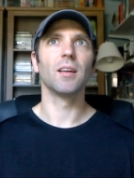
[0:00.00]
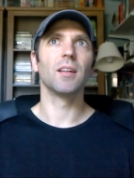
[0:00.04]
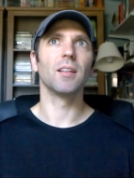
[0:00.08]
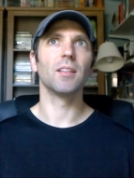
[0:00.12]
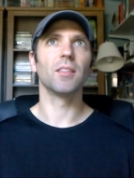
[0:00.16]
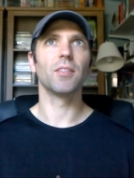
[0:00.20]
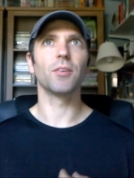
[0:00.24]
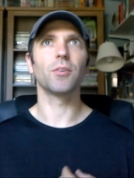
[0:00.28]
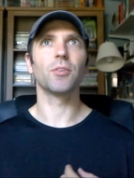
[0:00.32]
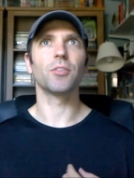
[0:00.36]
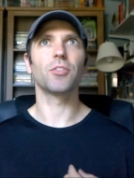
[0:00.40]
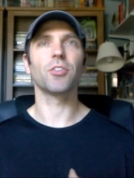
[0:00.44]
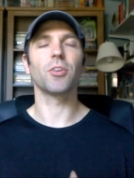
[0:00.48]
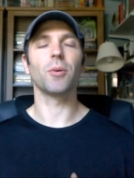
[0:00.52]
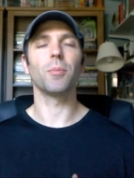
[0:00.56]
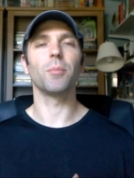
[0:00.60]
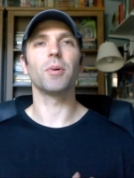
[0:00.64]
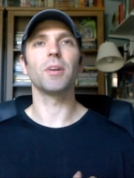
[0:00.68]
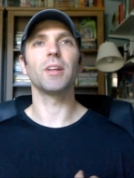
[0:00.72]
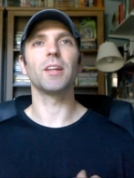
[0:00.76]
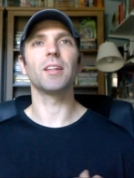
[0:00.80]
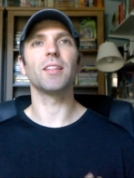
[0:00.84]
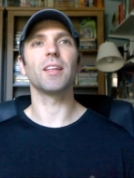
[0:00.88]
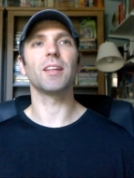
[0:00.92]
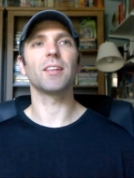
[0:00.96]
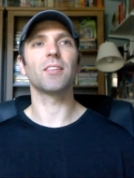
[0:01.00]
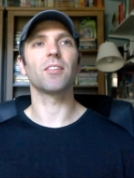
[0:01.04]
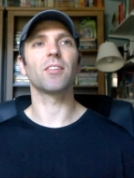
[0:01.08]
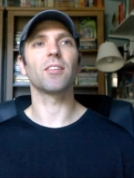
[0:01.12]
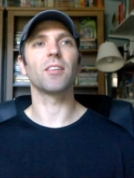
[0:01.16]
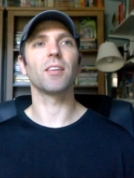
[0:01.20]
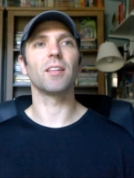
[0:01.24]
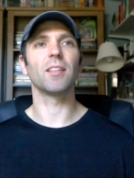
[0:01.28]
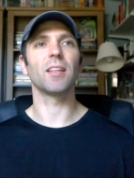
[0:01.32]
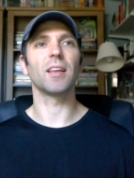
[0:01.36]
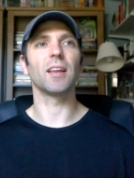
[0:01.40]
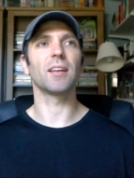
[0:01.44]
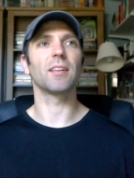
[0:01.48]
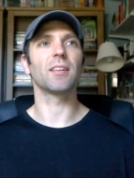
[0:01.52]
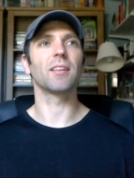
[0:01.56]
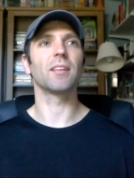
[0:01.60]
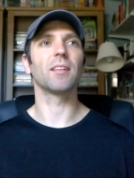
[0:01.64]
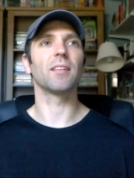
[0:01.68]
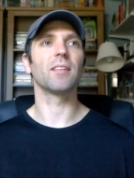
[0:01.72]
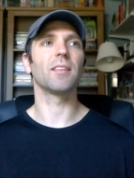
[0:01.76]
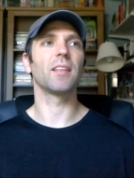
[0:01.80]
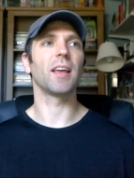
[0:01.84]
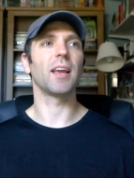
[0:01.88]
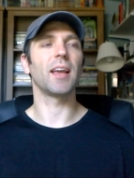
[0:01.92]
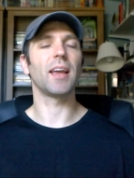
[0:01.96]
there's somebody that's that
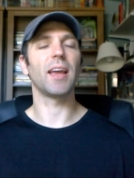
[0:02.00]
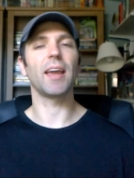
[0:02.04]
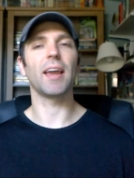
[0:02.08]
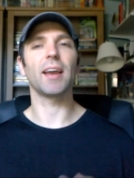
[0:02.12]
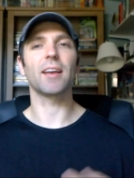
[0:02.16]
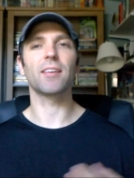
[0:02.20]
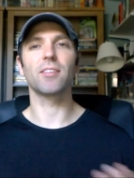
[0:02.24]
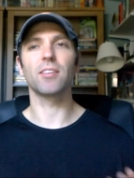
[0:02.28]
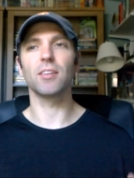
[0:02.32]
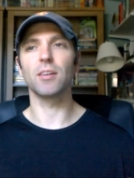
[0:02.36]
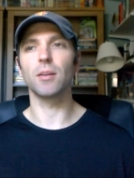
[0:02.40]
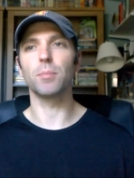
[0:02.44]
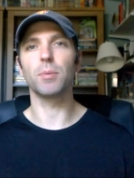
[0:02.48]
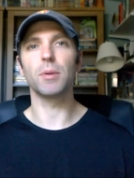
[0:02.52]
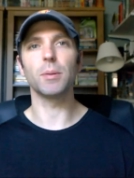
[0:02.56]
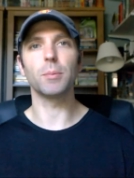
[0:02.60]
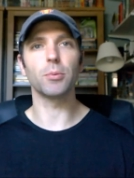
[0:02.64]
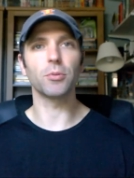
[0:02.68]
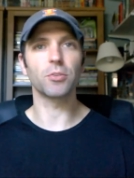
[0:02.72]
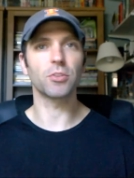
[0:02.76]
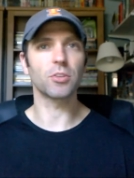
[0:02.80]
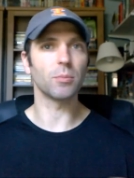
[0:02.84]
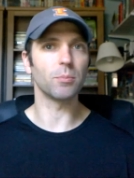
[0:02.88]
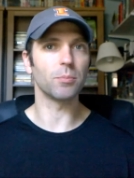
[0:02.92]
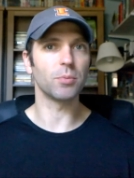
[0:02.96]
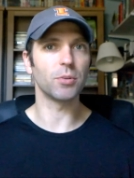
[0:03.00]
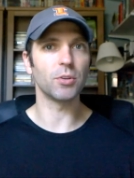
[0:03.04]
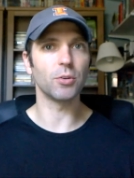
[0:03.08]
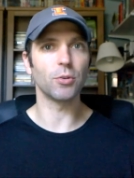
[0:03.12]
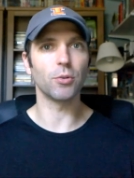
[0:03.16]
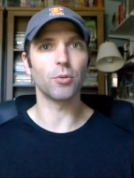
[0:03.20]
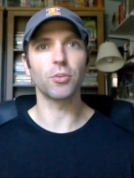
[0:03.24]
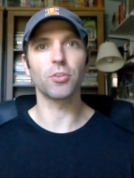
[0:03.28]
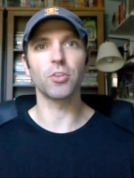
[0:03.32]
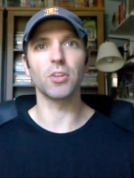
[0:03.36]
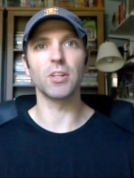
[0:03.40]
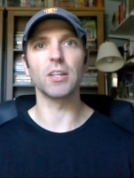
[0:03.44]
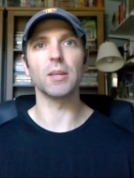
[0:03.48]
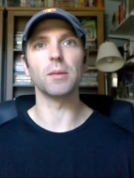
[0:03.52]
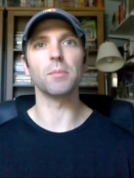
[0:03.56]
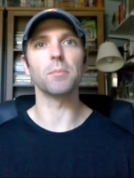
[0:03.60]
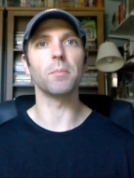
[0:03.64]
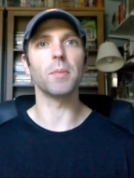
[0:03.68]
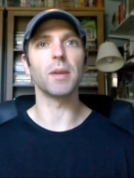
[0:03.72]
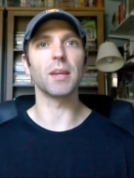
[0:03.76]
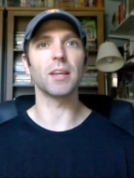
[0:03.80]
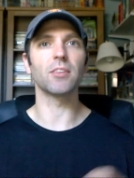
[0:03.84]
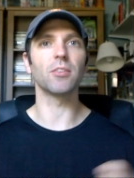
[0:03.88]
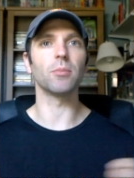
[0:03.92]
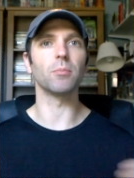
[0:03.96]
that hacks into people's computers and he
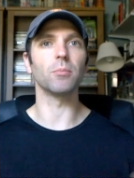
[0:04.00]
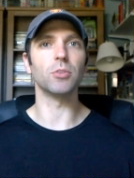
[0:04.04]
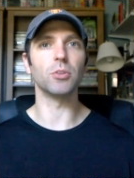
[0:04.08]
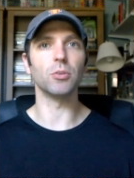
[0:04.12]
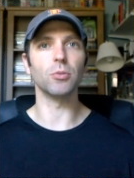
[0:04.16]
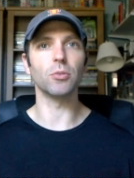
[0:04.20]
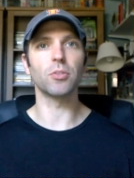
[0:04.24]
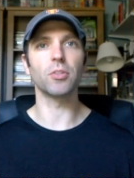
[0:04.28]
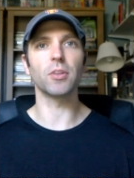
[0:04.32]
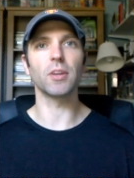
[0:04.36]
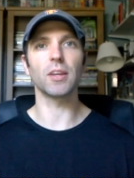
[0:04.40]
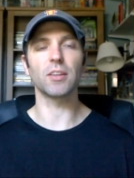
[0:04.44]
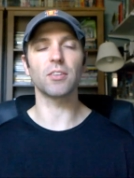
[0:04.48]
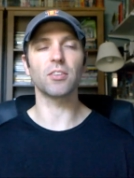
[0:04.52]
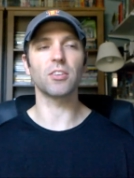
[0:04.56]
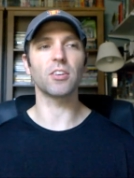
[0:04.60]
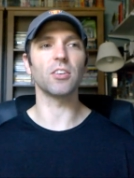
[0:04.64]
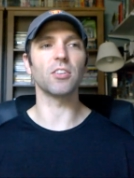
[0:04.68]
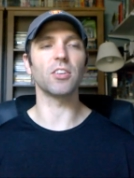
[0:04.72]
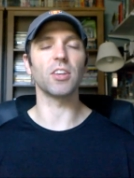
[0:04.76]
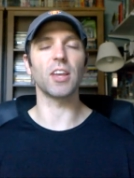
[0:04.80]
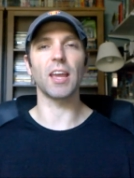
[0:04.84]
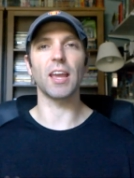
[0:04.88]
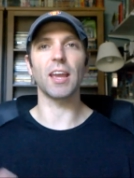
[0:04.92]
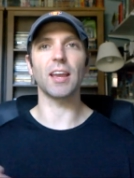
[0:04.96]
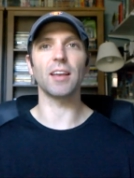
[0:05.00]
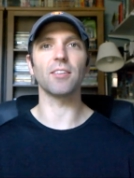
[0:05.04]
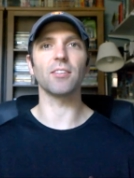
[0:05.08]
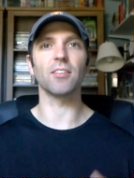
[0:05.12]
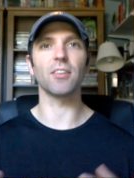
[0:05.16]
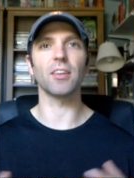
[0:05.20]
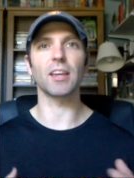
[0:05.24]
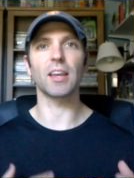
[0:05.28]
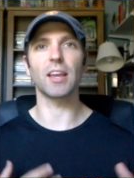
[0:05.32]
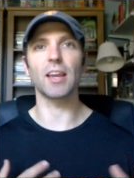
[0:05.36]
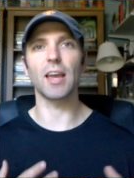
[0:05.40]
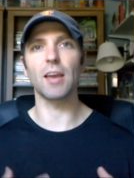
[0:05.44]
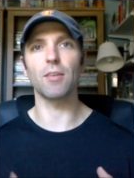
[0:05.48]
makes them do things because he has like